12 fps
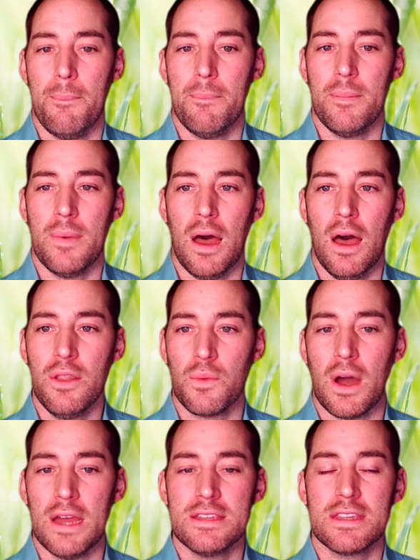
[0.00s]

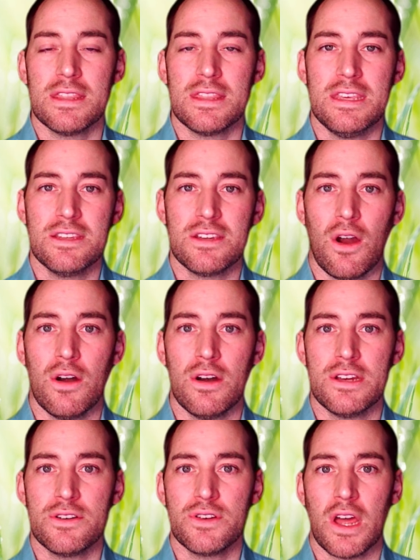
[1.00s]
Otherwise, these are
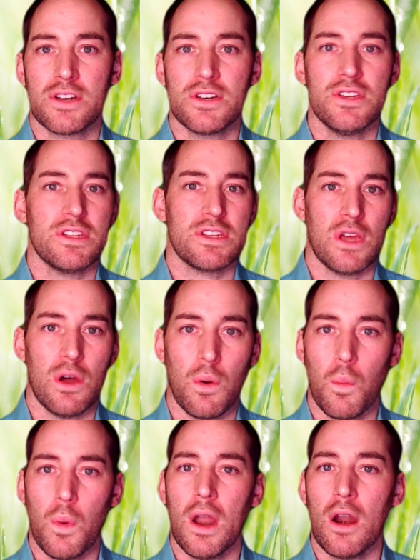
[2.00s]
introductions to
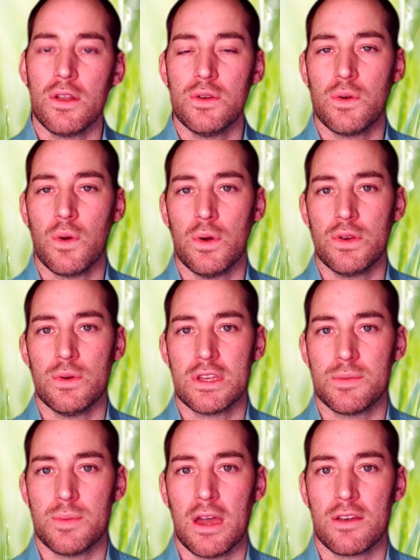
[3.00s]
what are you going to
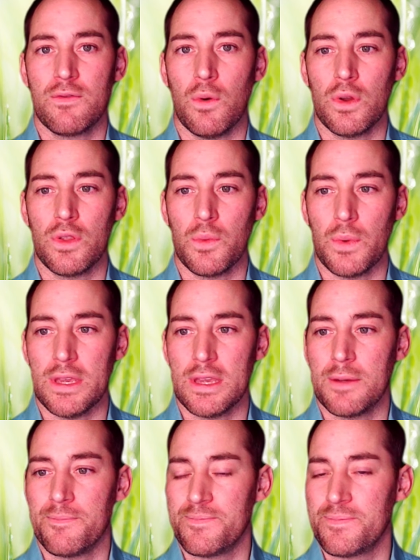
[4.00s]
expect for the week.
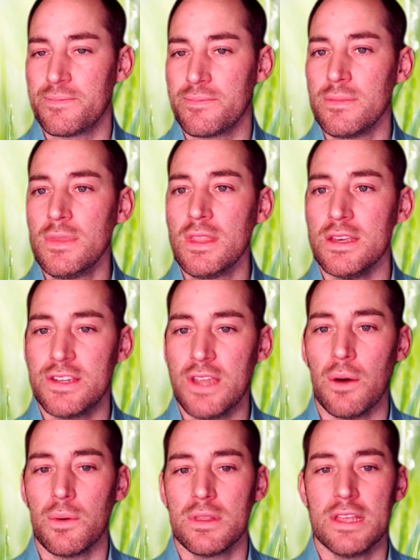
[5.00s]

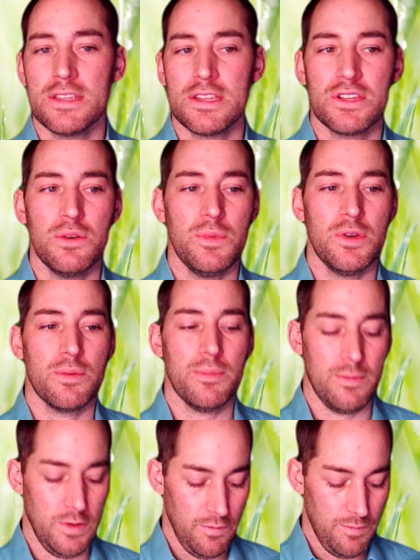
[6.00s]
So let's assume
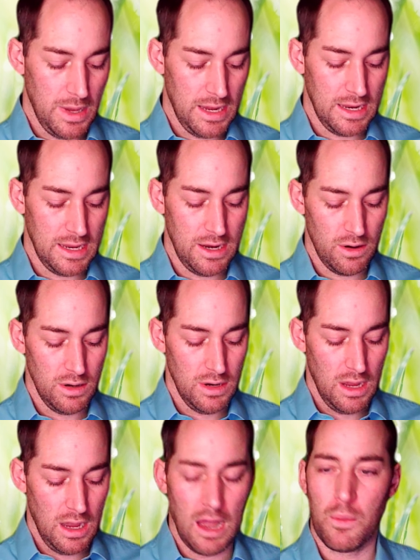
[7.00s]
you've made it here.
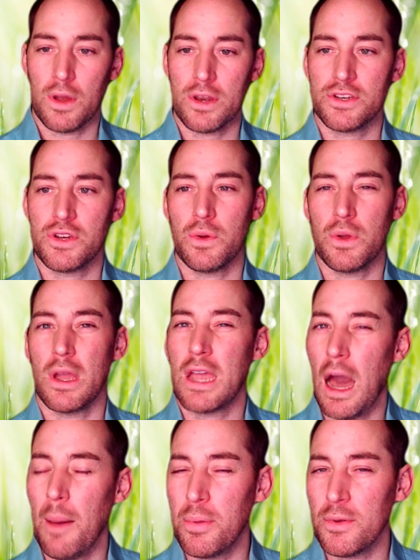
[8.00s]
I want to show you a
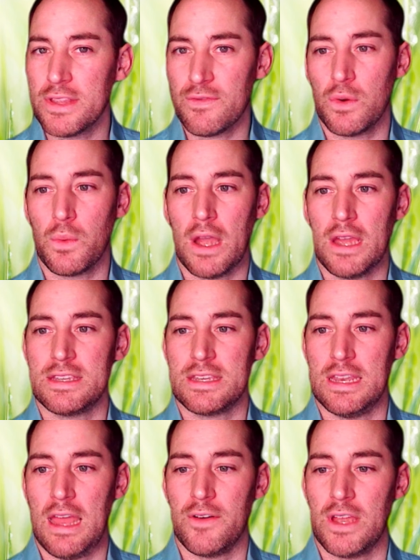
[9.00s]
couple different ways to
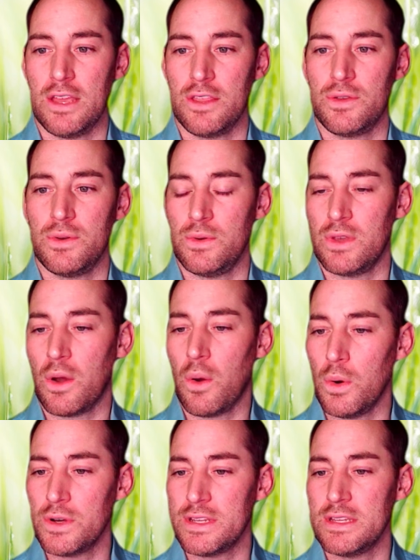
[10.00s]
navigate through the
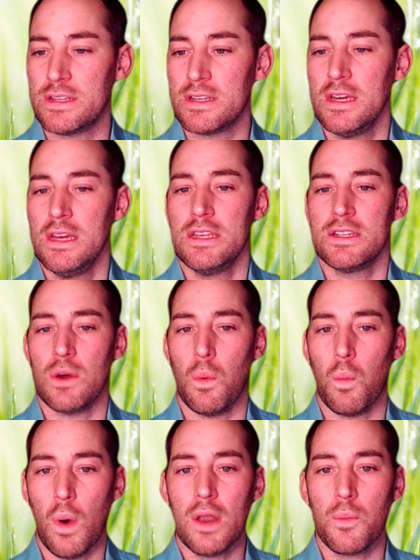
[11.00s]
courses. So
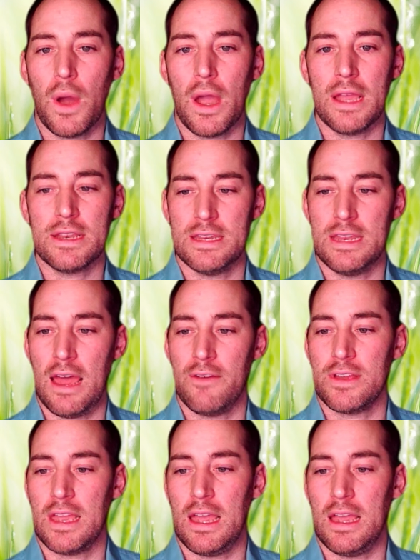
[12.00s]
one way to
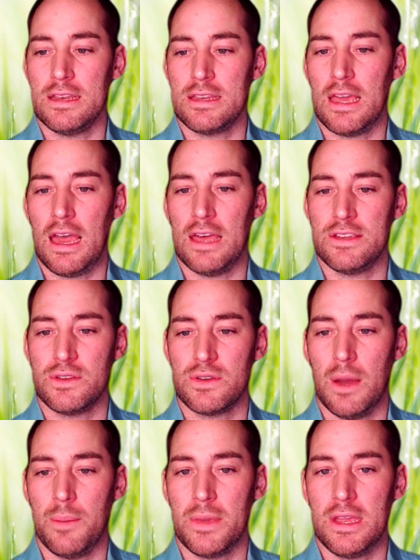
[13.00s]
navigate as you
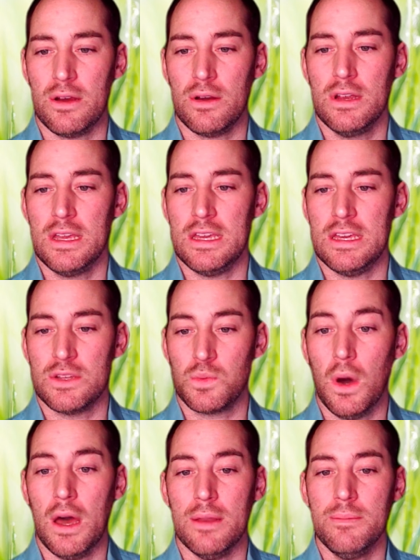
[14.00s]
come here is
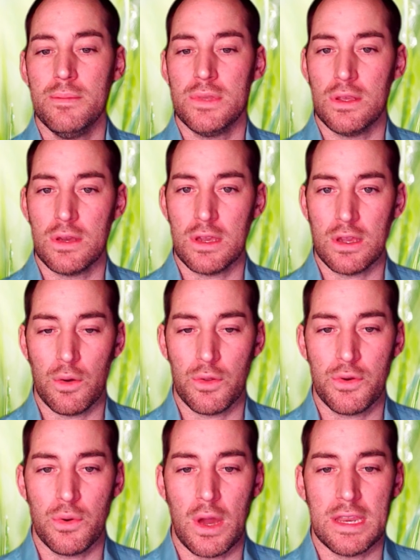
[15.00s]
you can go
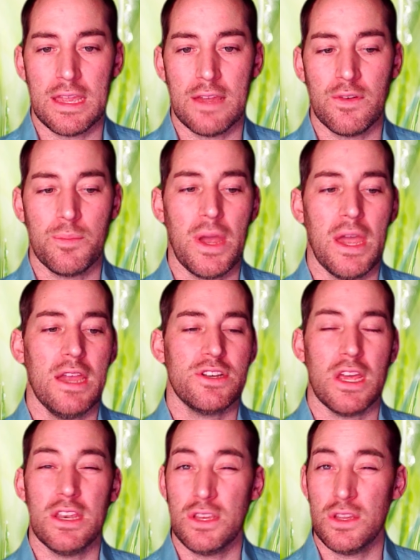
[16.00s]
through any given page
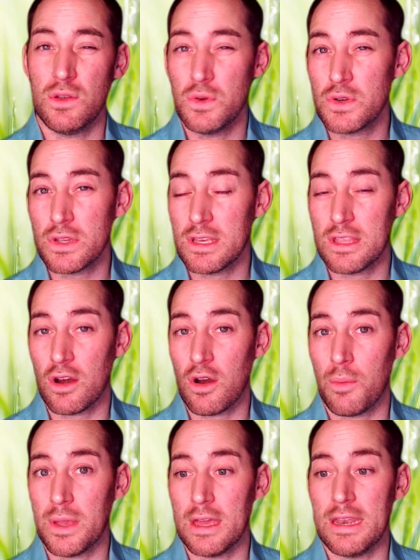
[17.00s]
and usually there will
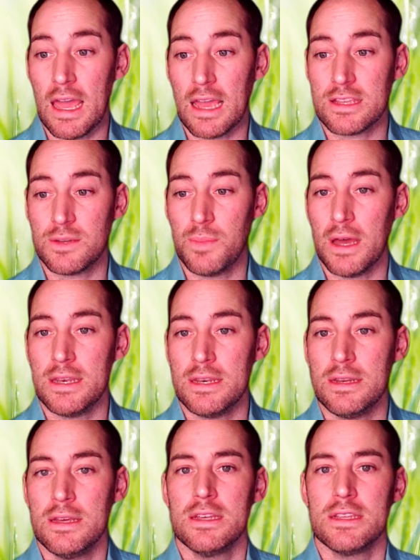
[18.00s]
be a next button.